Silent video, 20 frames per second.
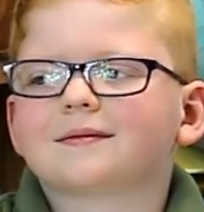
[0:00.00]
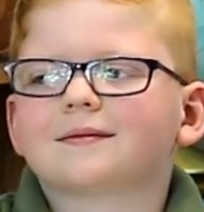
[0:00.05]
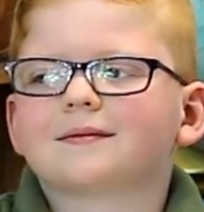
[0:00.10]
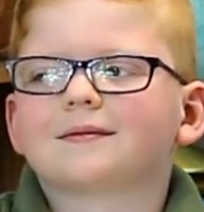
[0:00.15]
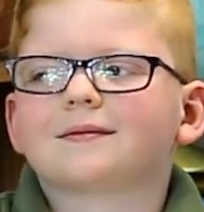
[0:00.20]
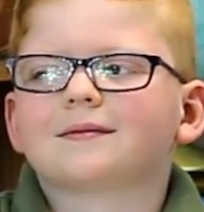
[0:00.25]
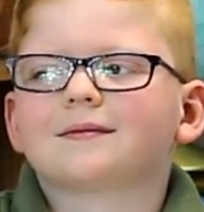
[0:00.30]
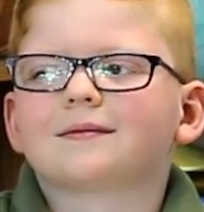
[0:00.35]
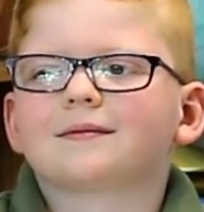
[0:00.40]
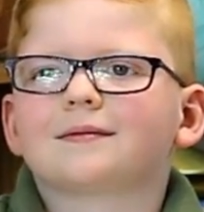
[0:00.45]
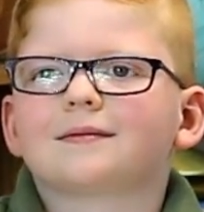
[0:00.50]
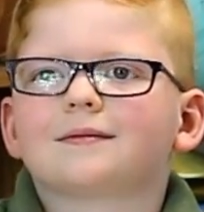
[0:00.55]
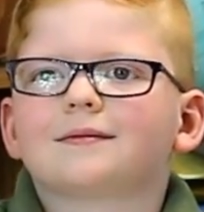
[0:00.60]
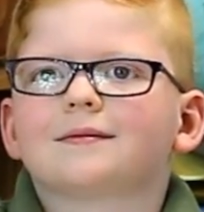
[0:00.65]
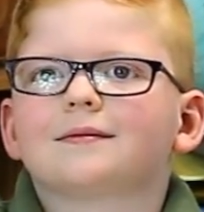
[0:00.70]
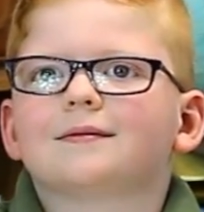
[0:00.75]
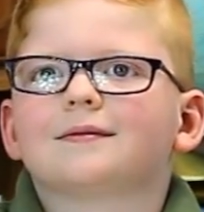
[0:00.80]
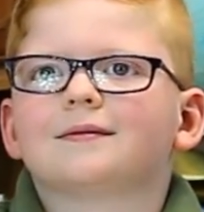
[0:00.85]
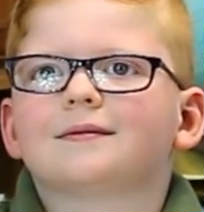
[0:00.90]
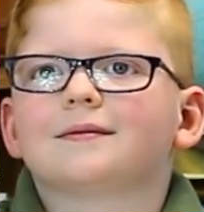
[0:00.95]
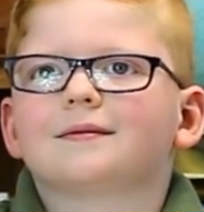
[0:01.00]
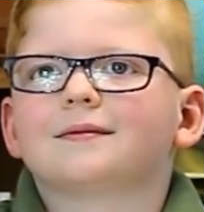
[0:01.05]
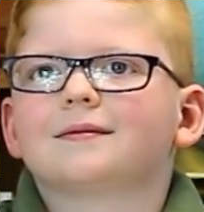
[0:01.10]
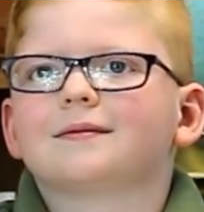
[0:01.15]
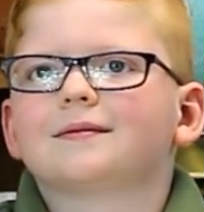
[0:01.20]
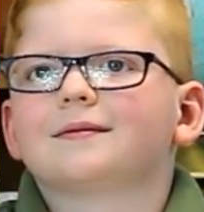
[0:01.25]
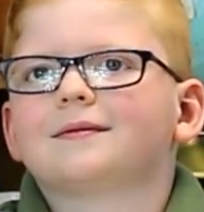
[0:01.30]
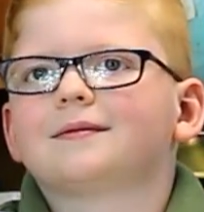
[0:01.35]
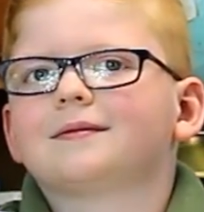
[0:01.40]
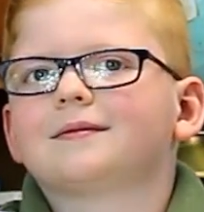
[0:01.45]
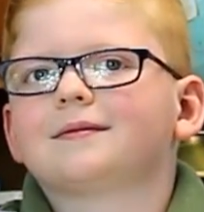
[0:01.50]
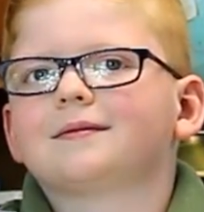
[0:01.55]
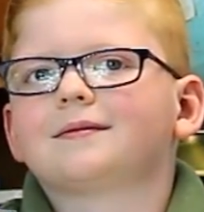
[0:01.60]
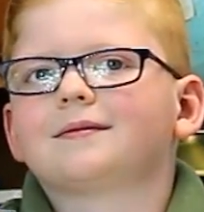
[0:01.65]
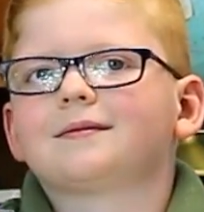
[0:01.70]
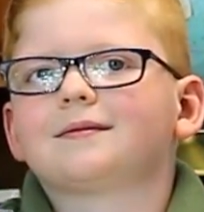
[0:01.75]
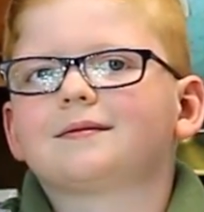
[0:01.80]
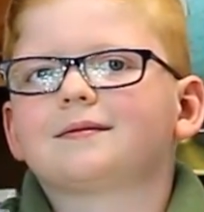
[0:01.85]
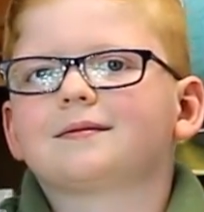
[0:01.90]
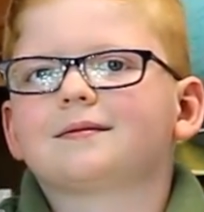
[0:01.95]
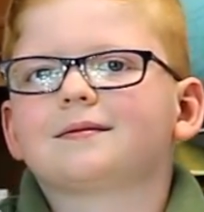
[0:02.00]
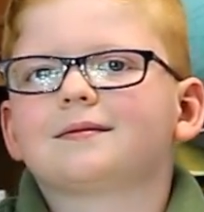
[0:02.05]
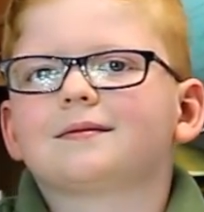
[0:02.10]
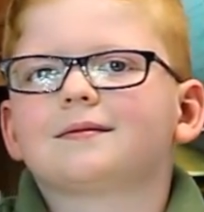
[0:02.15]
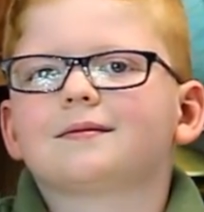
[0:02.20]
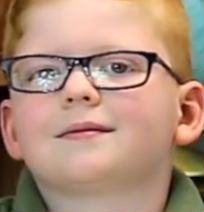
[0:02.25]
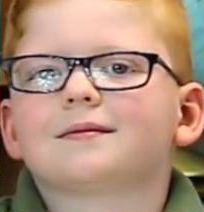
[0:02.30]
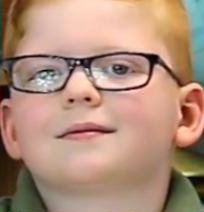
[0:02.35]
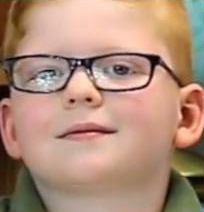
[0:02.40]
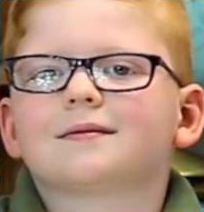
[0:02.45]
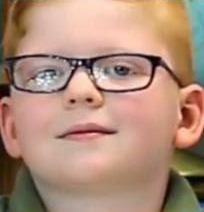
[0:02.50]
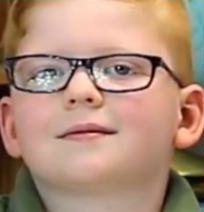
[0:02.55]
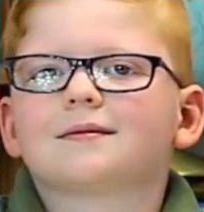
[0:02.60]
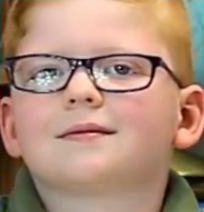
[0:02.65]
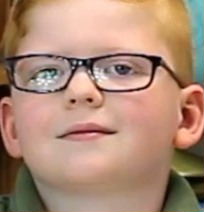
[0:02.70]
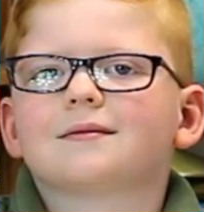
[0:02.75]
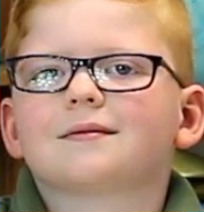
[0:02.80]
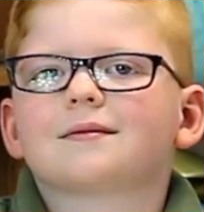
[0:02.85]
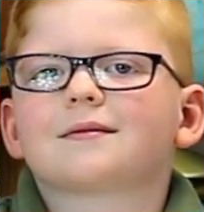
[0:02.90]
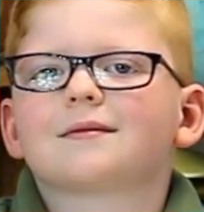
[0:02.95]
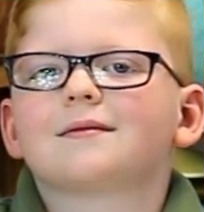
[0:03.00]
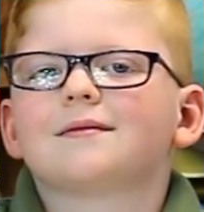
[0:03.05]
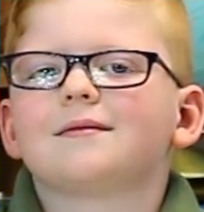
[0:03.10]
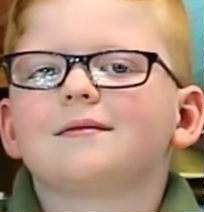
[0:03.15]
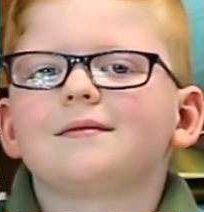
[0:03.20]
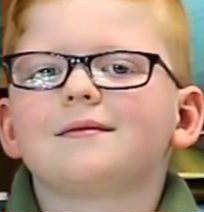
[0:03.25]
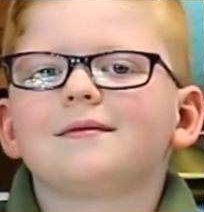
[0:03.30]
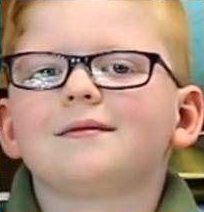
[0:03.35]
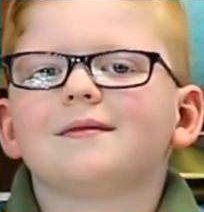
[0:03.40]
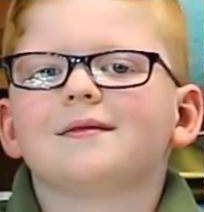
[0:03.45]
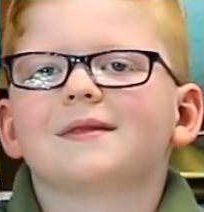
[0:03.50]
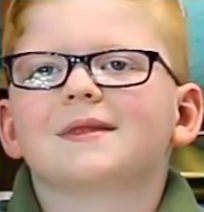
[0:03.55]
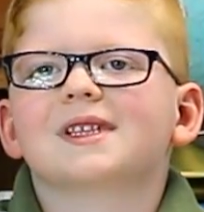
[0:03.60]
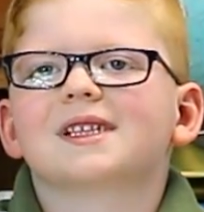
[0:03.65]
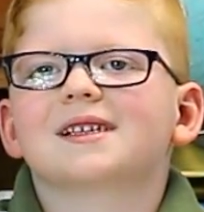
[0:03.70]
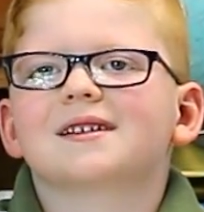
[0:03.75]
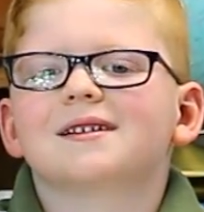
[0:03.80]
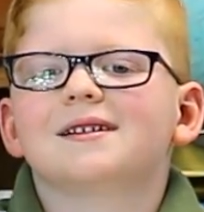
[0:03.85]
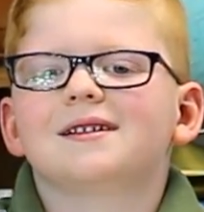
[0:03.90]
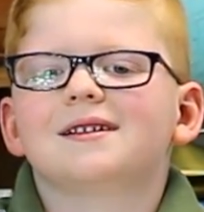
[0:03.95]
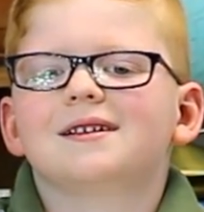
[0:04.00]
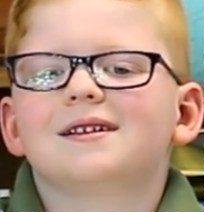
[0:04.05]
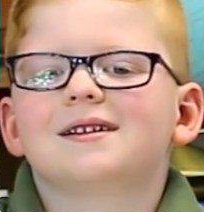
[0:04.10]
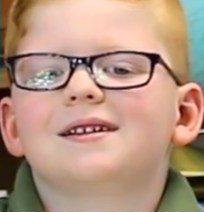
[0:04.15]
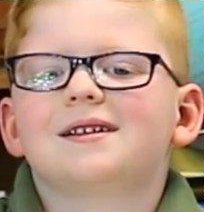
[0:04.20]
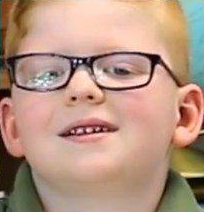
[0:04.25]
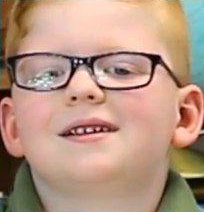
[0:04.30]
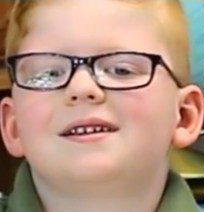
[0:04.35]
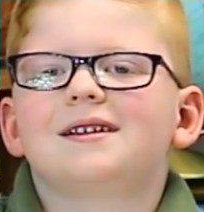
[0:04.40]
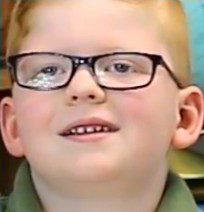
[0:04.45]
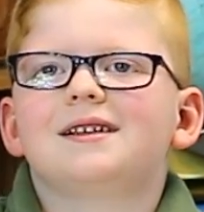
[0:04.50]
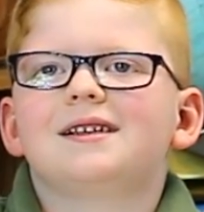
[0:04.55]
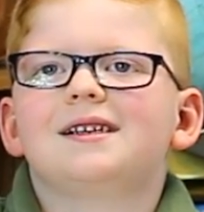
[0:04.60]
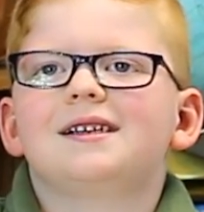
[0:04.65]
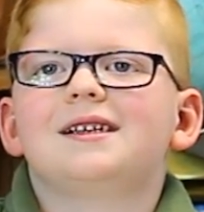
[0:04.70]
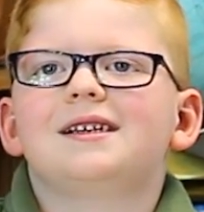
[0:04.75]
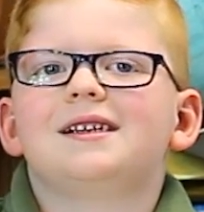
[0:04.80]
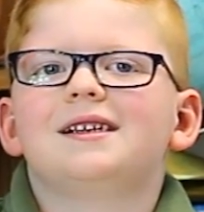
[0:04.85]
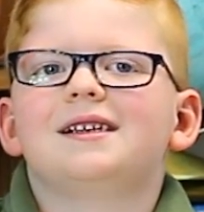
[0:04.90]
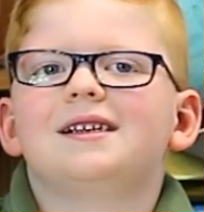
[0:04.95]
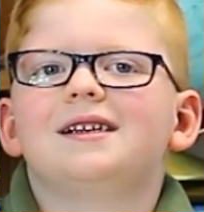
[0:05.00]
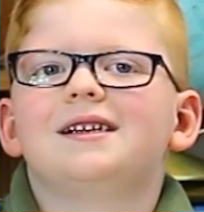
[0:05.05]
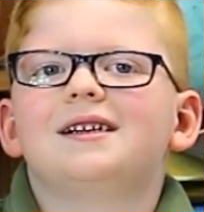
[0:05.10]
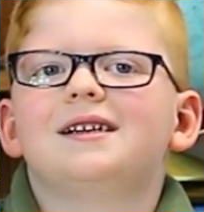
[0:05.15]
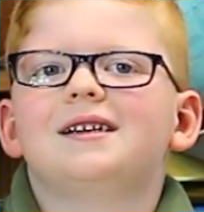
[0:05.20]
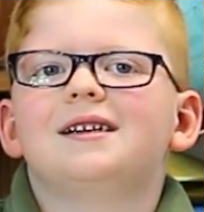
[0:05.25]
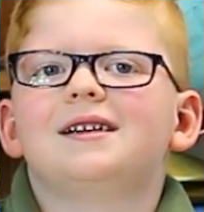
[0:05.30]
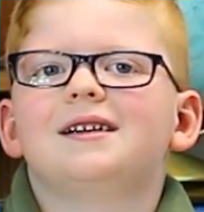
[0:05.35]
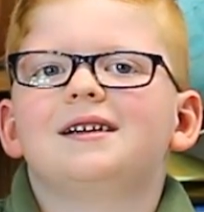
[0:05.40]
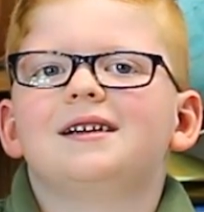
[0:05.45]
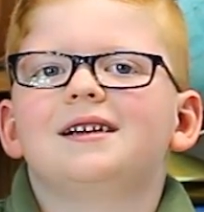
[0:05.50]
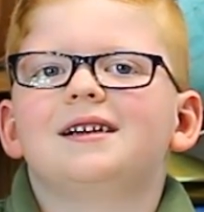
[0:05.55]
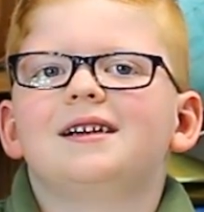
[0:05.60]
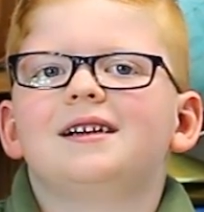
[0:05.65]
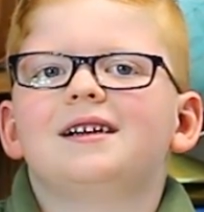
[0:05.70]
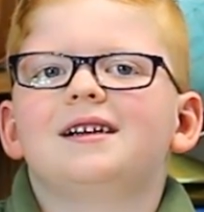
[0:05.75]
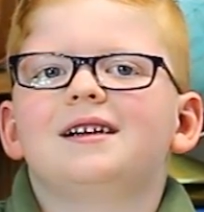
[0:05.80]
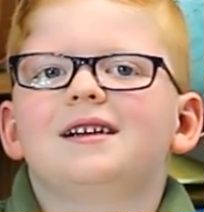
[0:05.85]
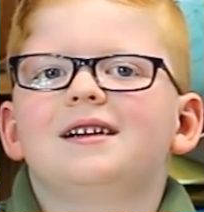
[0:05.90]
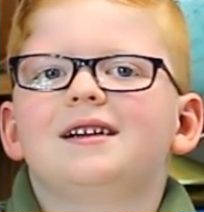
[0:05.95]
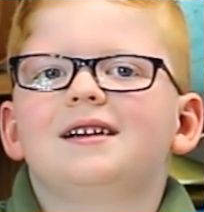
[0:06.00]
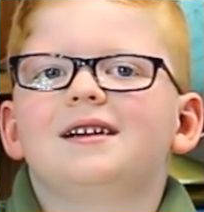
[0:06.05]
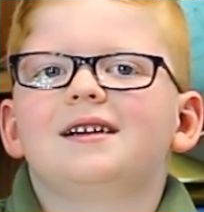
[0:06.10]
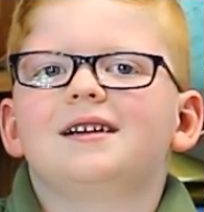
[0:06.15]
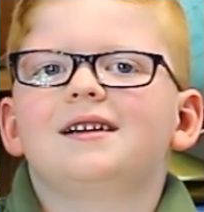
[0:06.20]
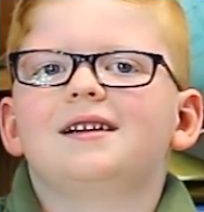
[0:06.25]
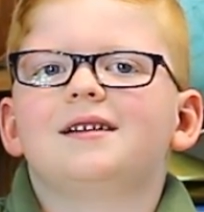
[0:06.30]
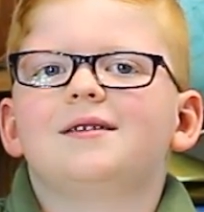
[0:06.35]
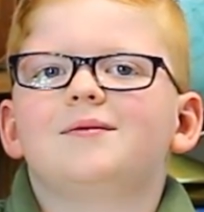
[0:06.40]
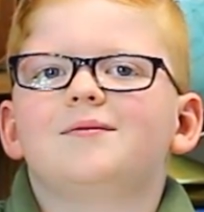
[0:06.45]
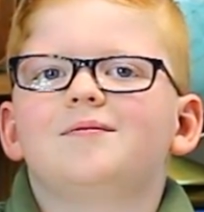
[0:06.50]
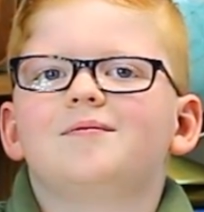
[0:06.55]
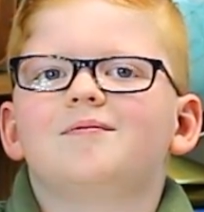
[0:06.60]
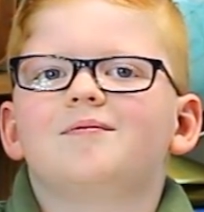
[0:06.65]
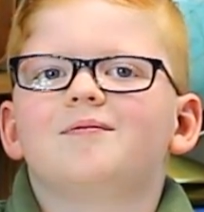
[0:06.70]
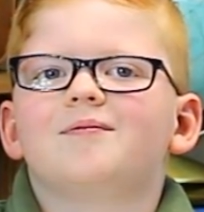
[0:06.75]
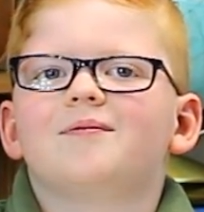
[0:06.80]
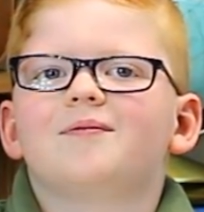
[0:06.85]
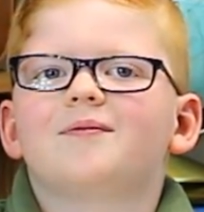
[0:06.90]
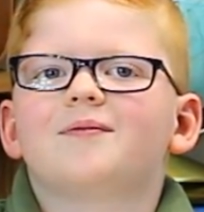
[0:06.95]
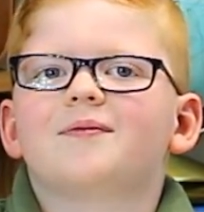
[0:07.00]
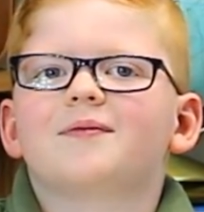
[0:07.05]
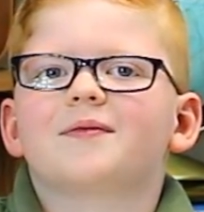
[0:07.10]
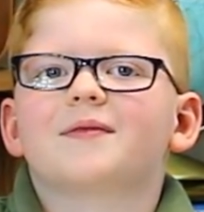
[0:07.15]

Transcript: This person isn't speaking.